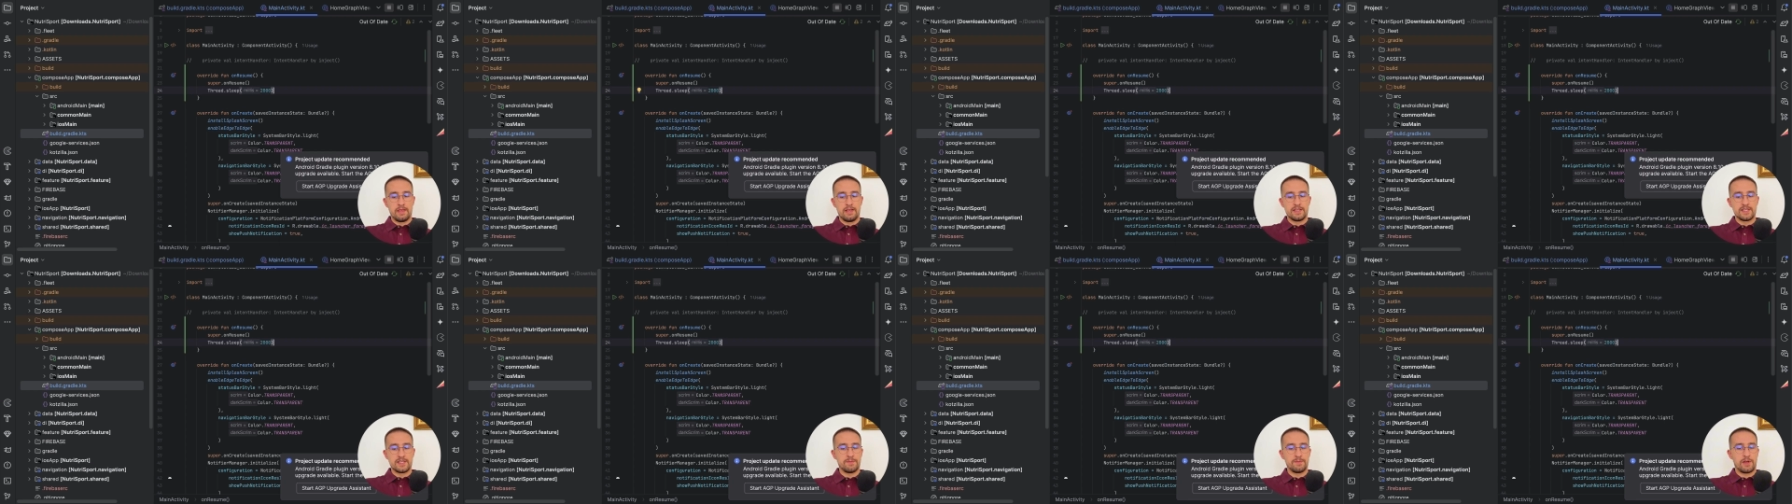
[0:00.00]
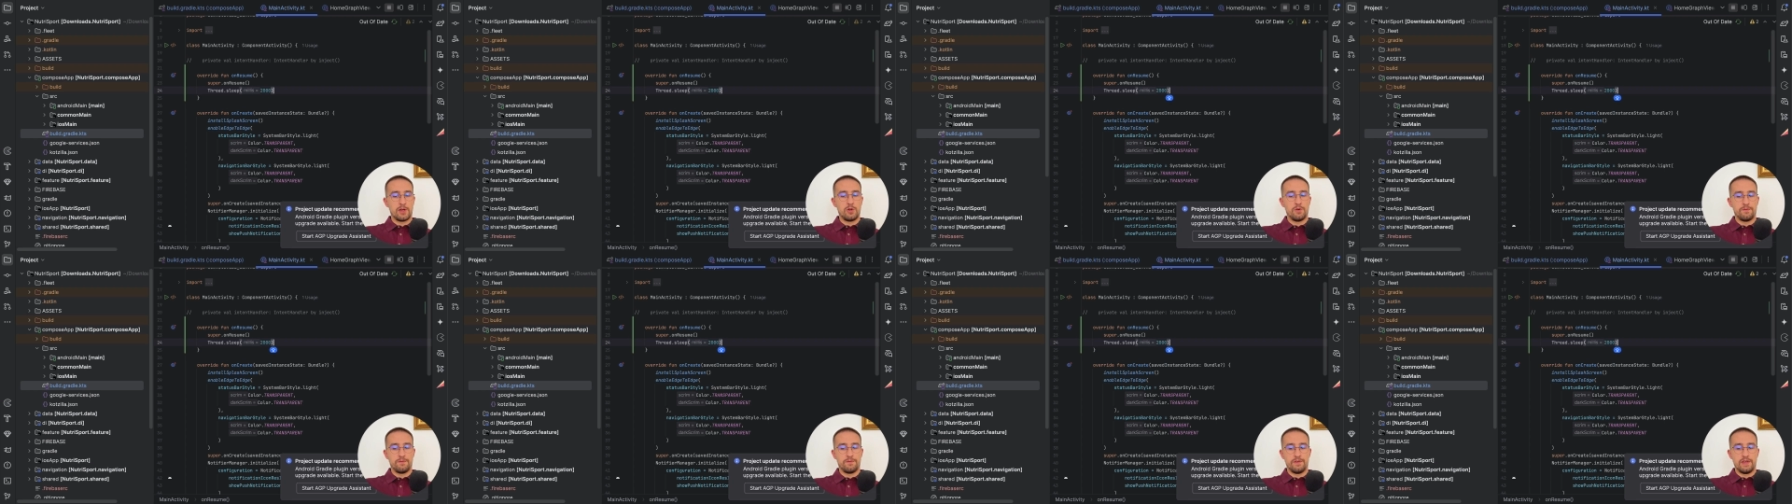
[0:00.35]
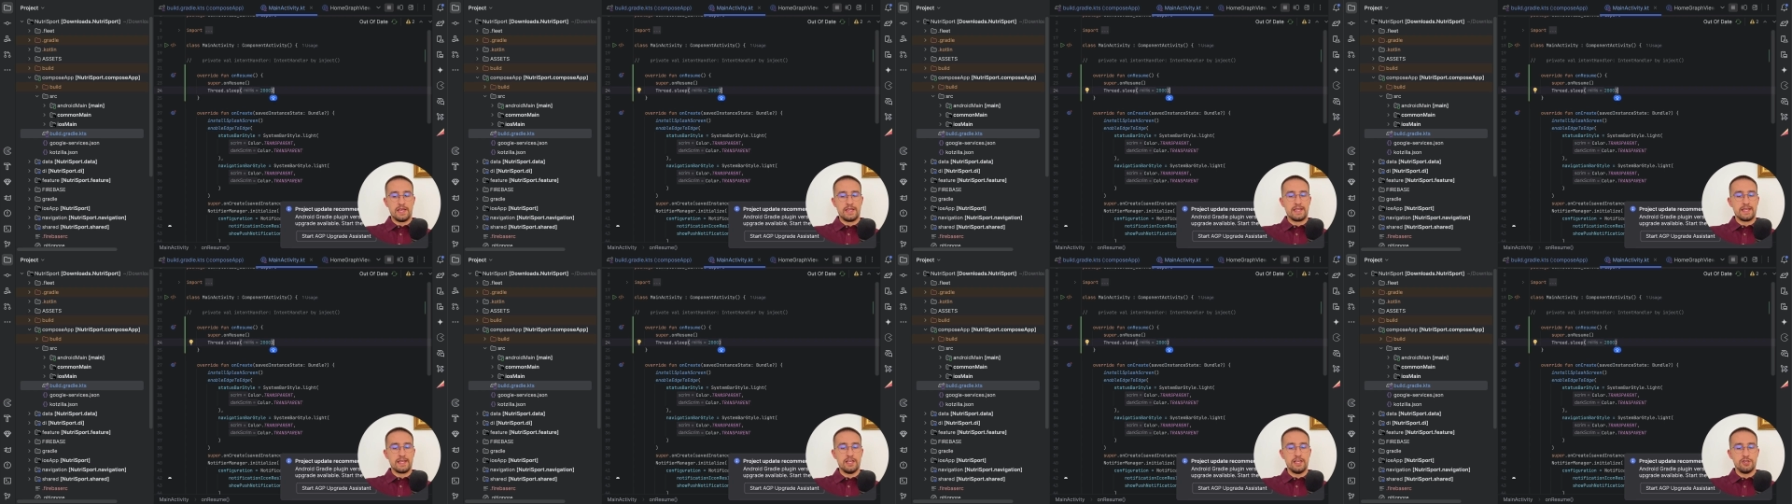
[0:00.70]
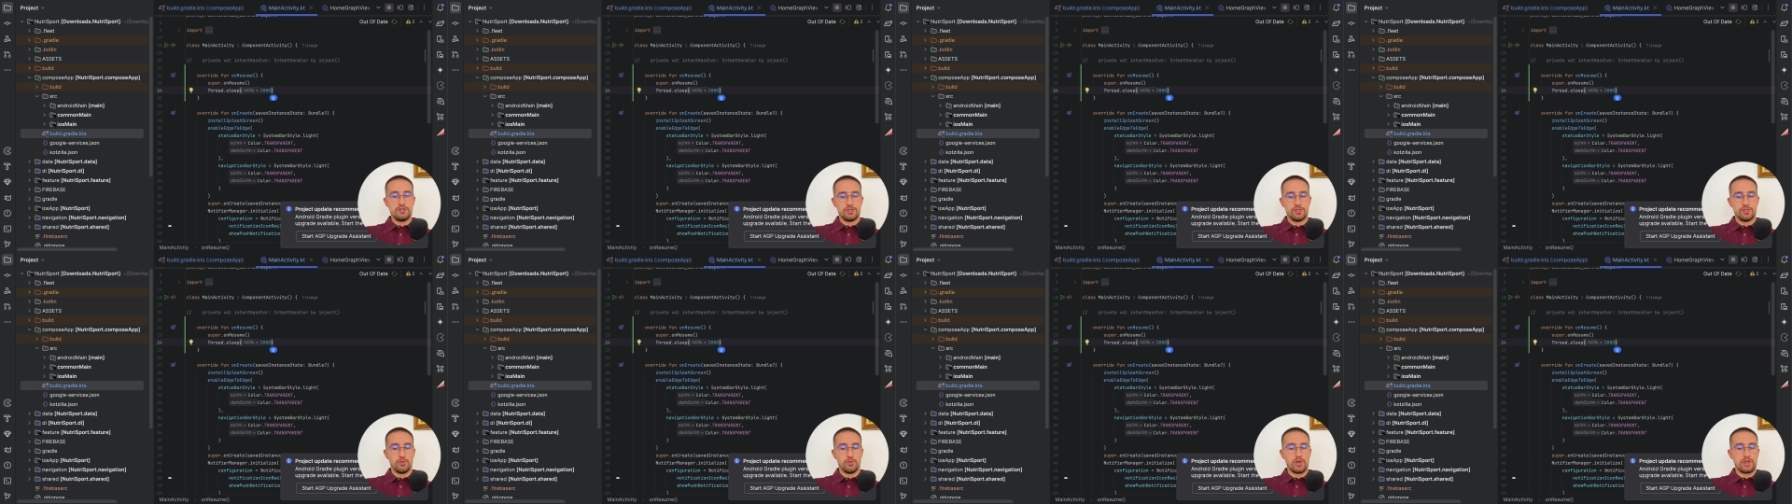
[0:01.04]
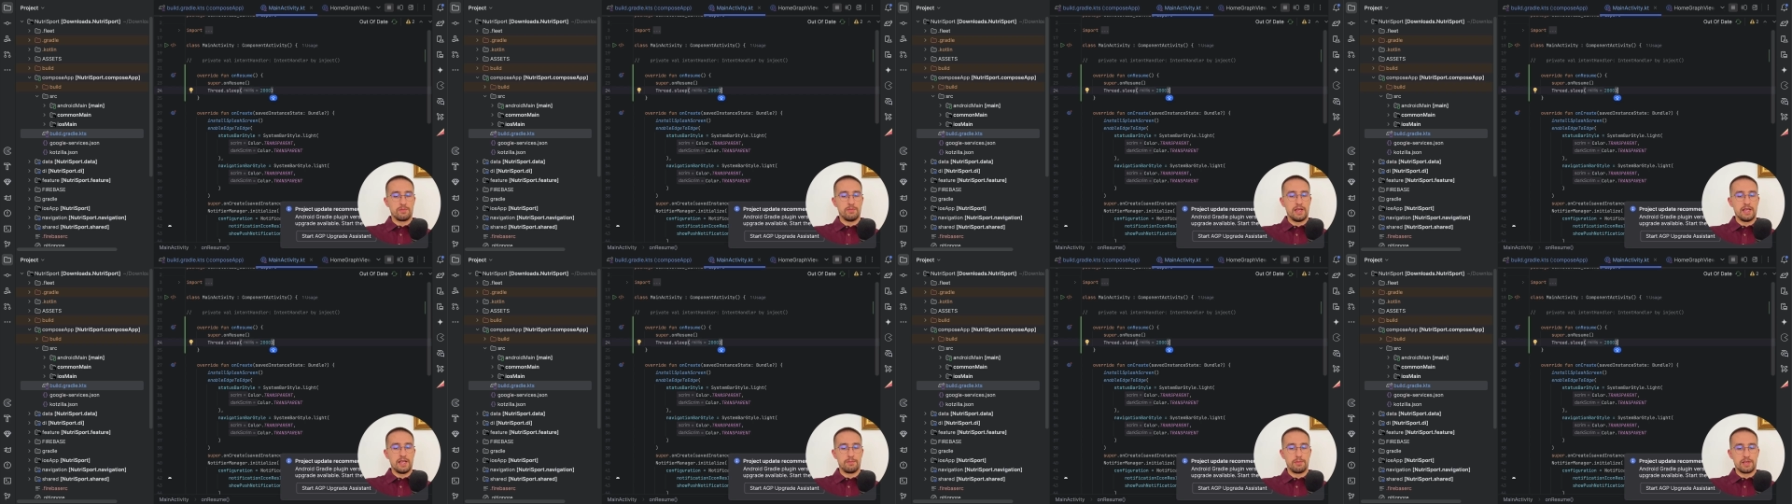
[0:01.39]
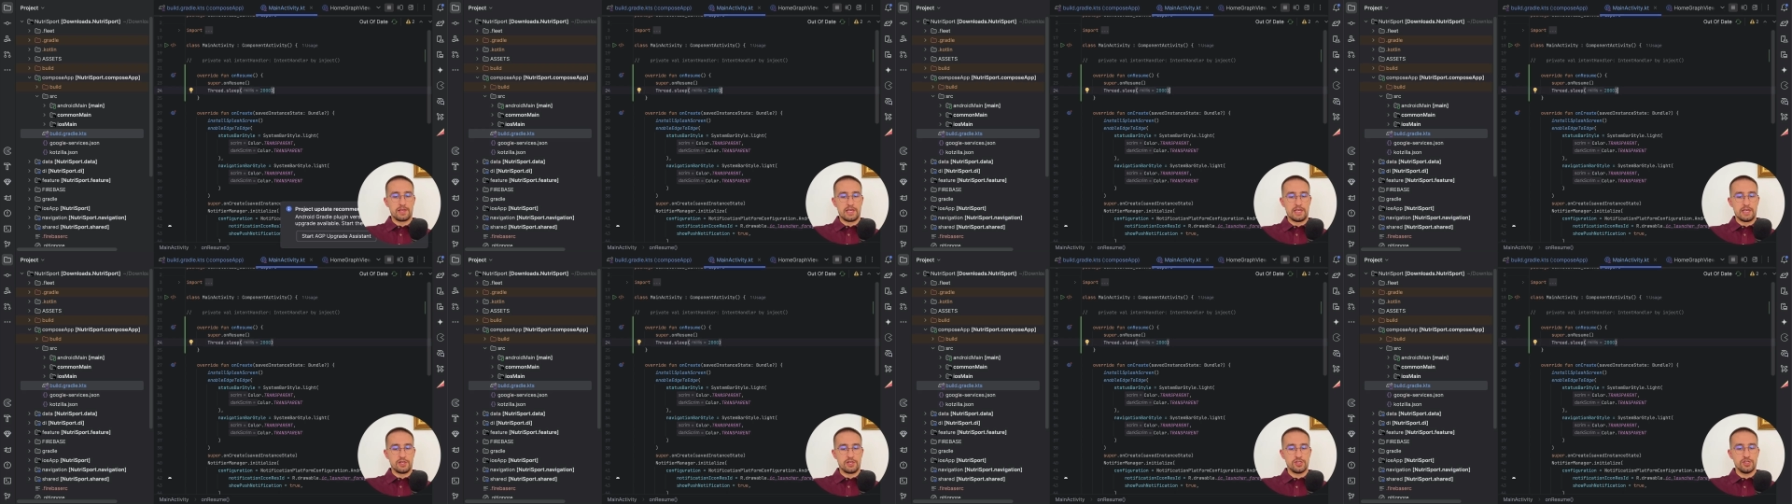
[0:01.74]
some kind of an issue with my
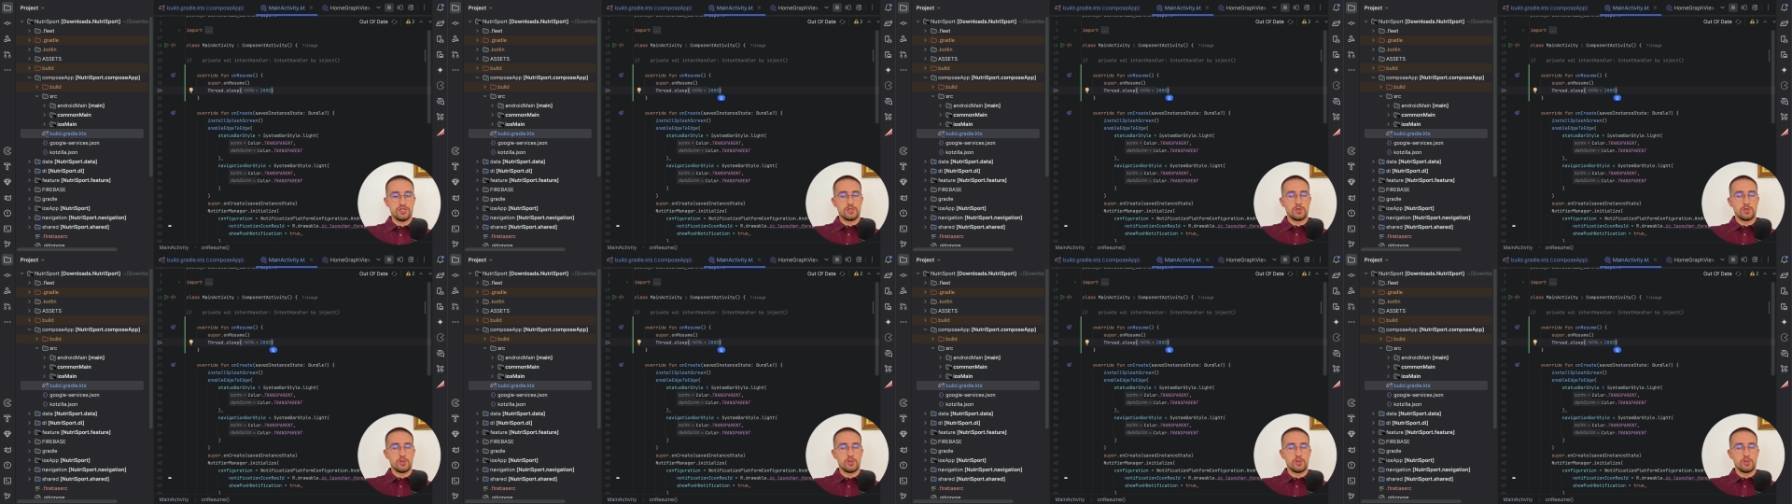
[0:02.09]
application,